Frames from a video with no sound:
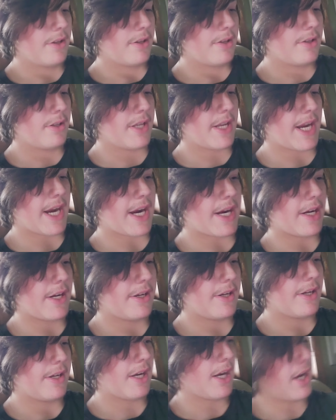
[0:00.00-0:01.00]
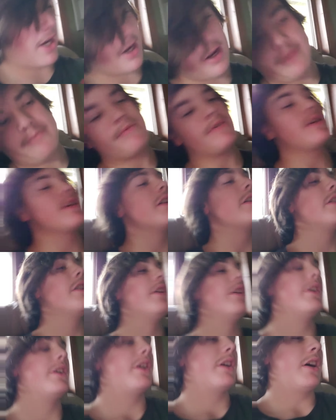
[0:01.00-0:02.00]
Yeah.
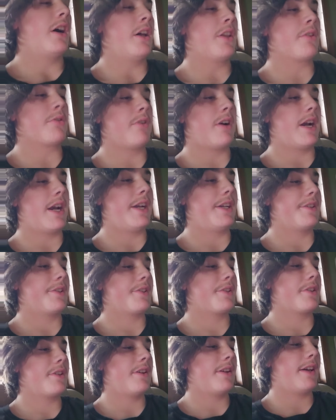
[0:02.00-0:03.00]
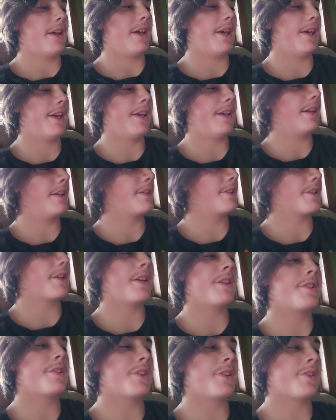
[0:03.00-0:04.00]
Otherwise,
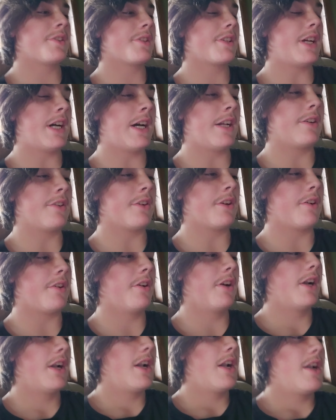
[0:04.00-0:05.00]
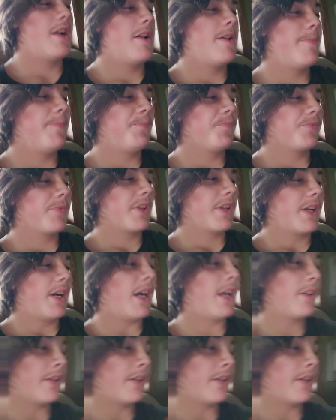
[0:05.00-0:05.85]
it's just I don't know. I